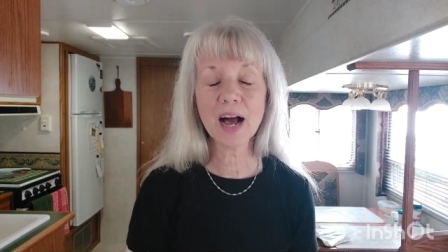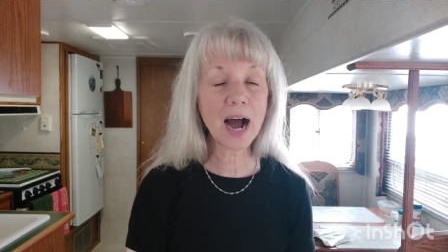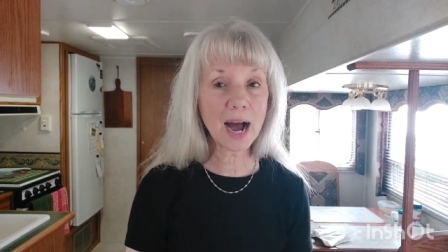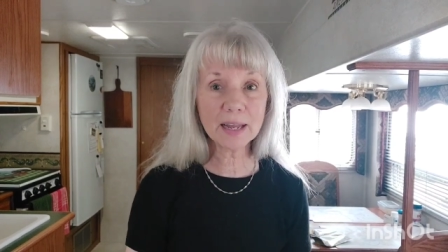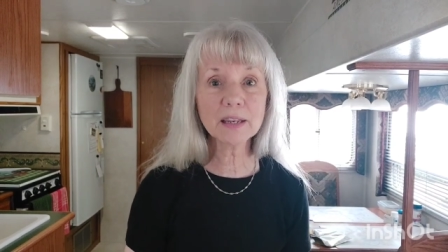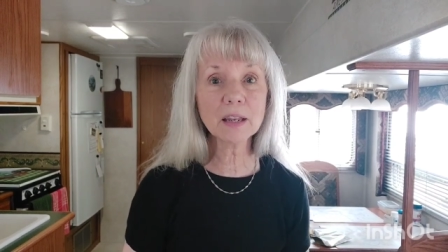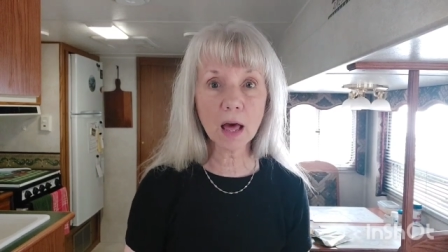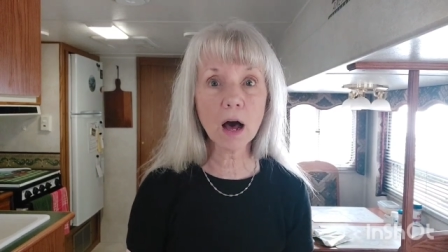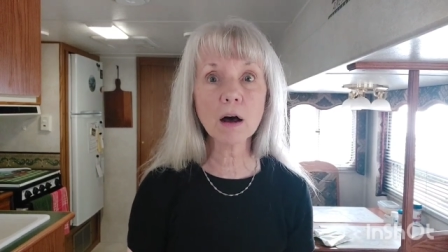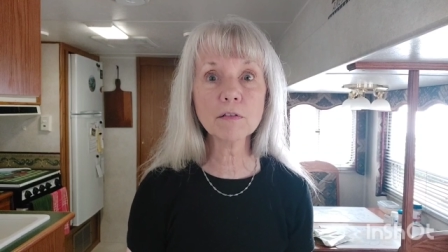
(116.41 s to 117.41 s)
I
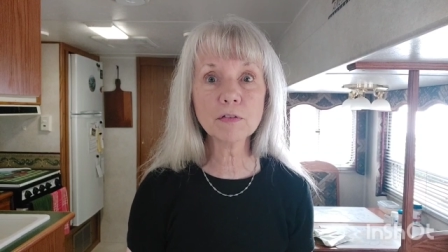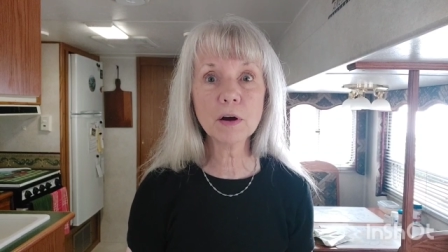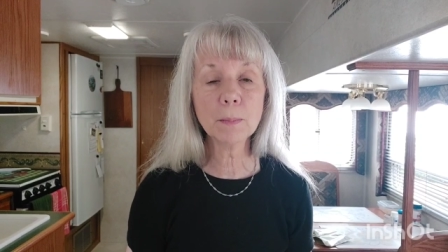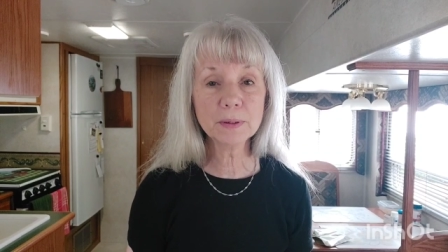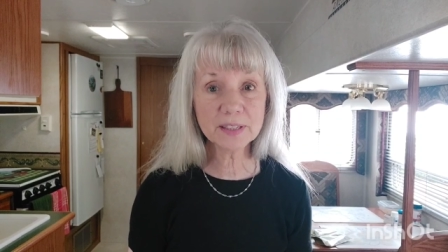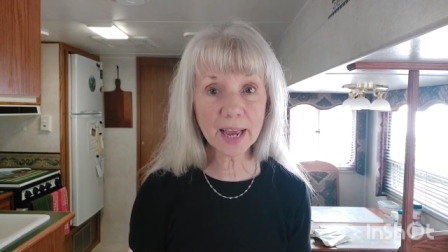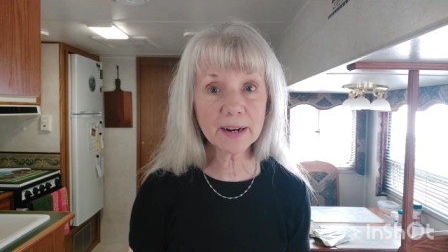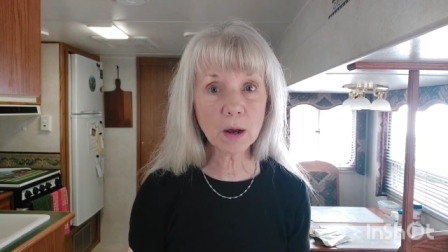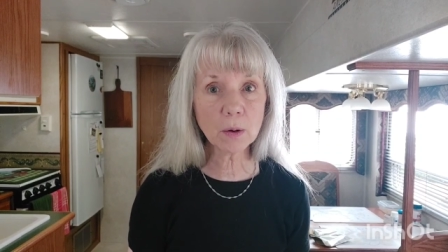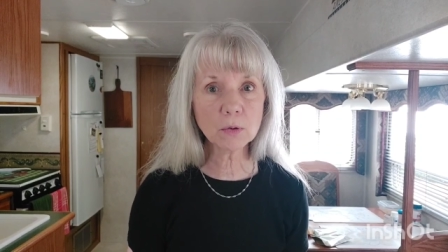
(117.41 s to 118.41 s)
love
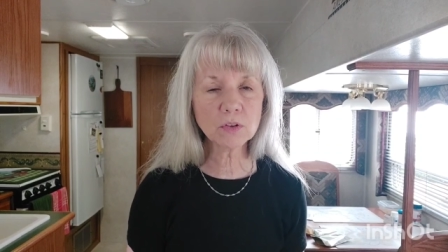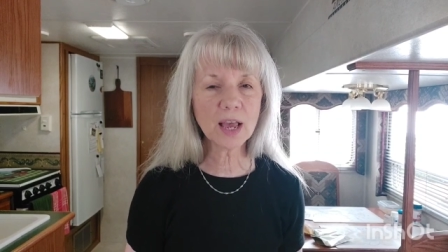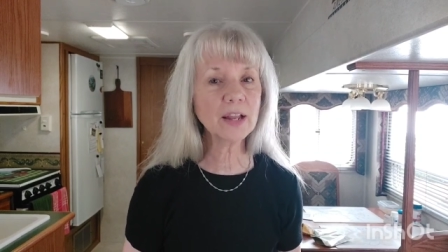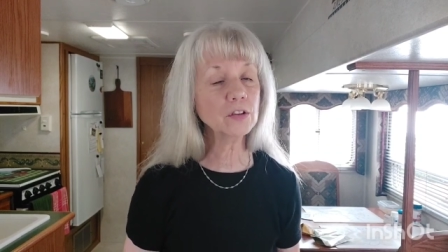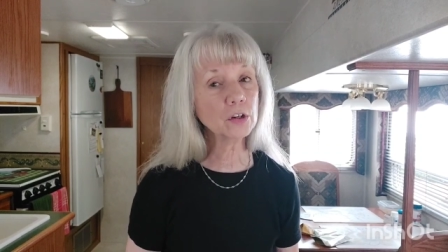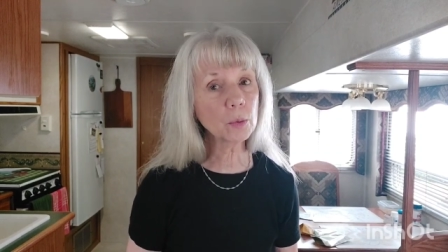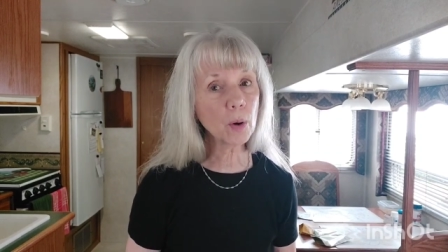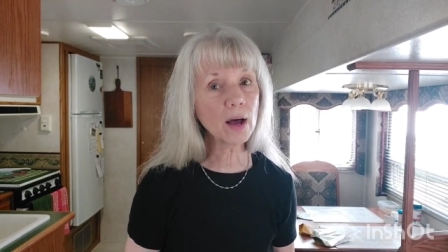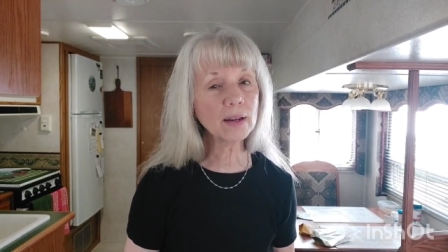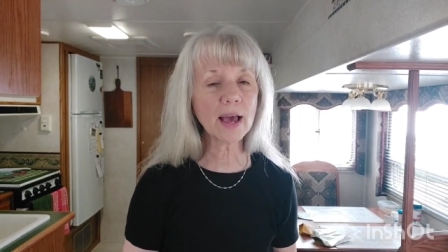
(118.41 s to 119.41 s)
potatoes. And you know
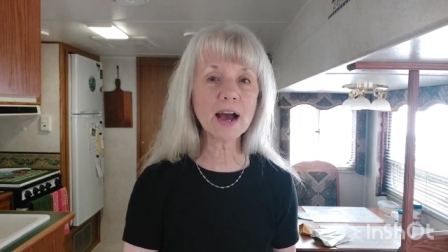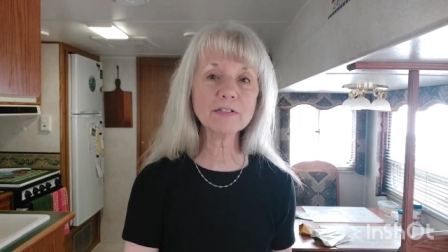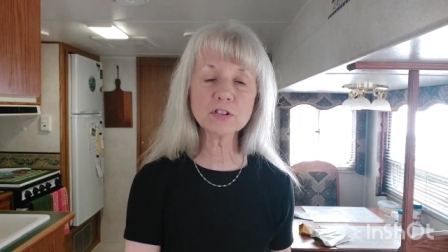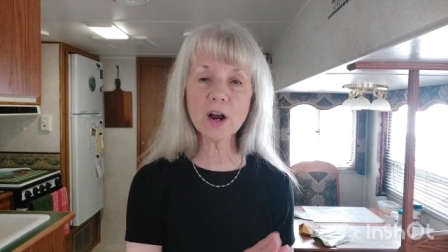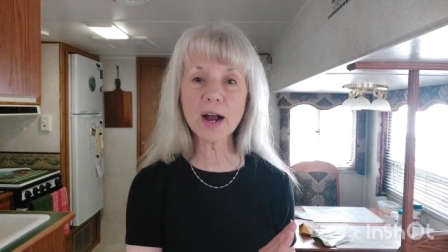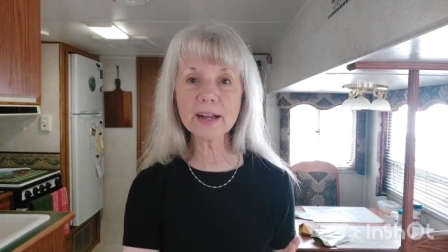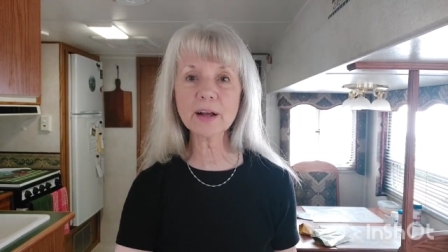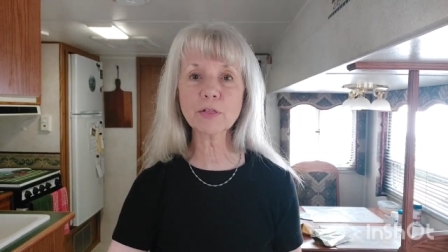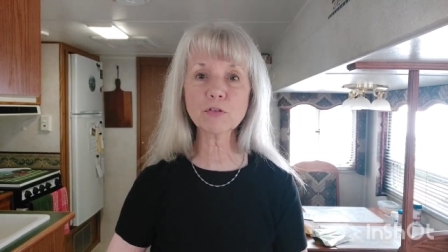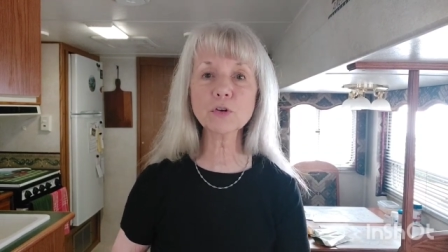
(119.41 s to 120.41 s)
what? After I
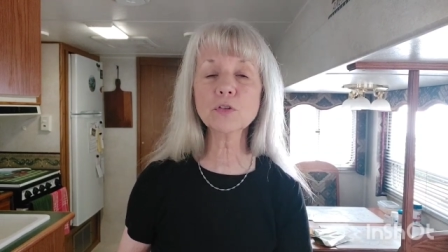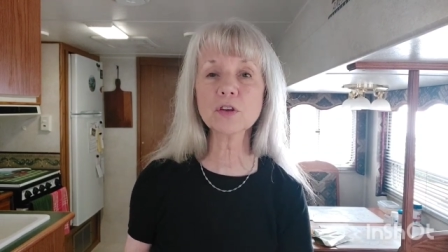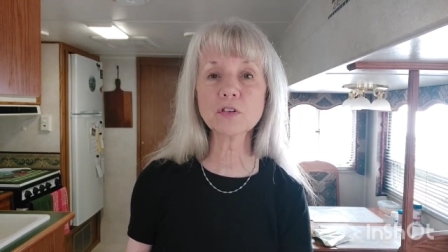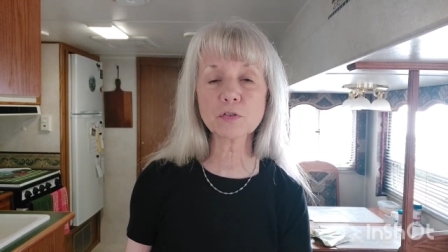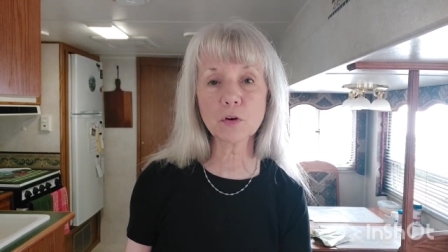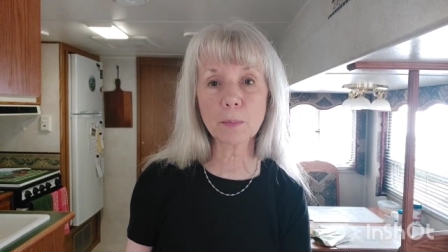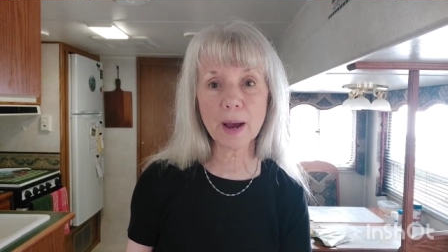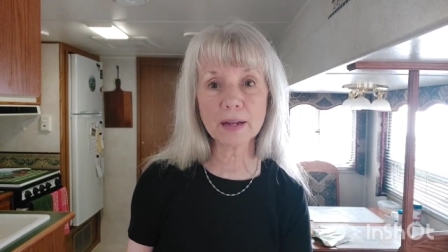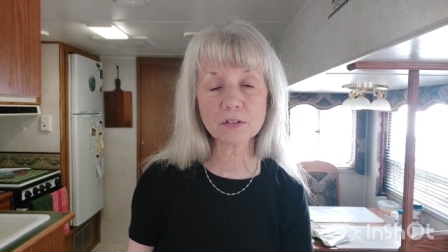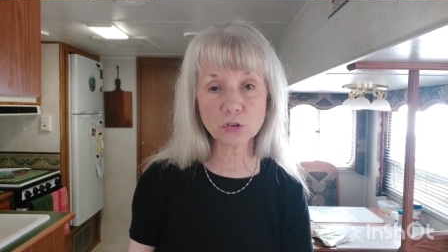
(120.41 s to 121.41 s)
got through this for
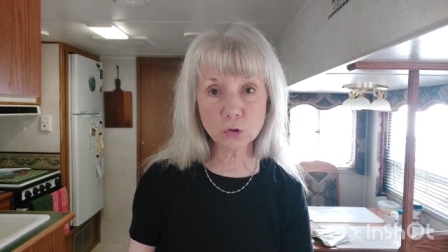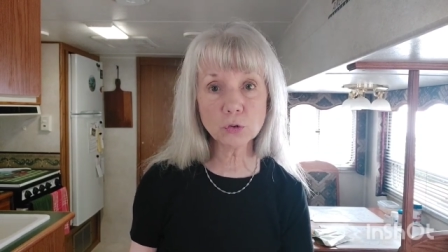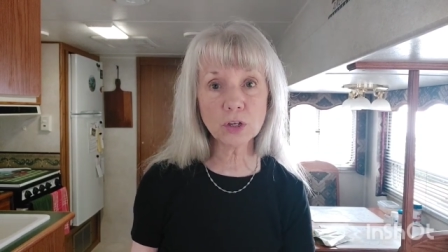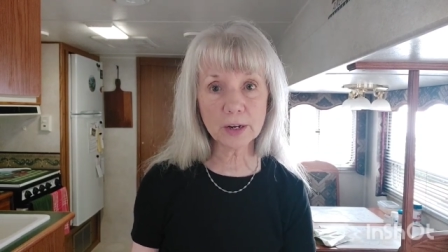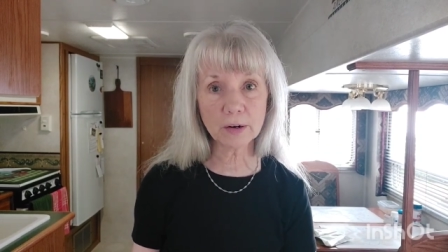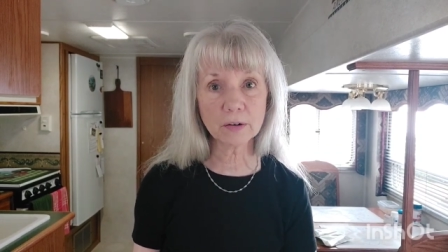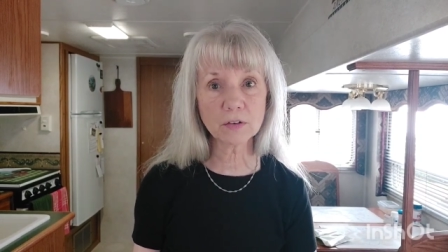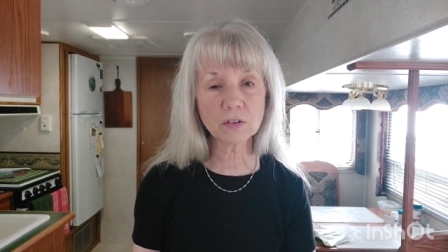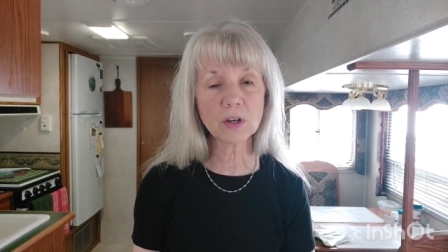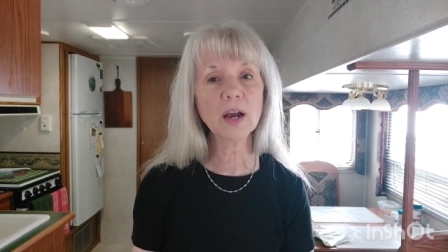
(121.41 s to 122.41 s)
about two
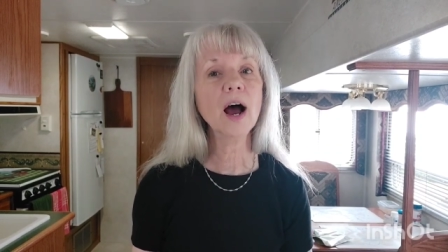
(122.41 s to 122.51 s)
years,